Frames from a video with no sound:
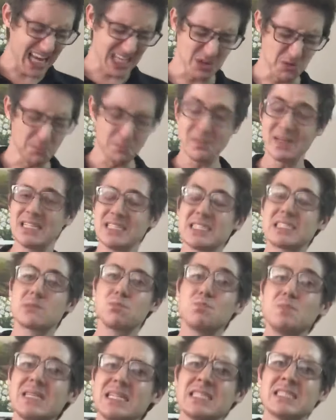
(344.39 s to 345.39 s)
How you been
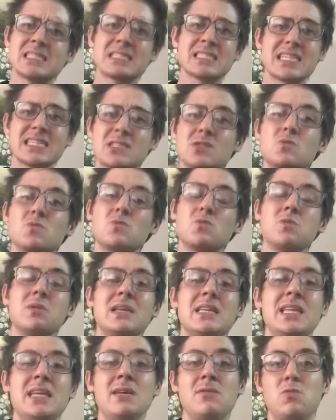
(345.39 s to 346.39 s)
spitting? I don't
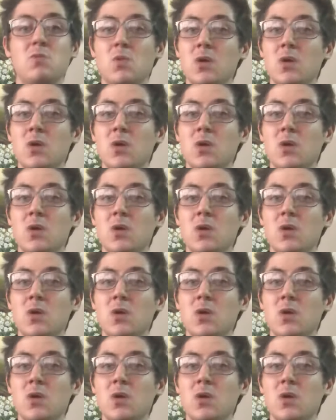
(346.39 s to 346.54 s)
really.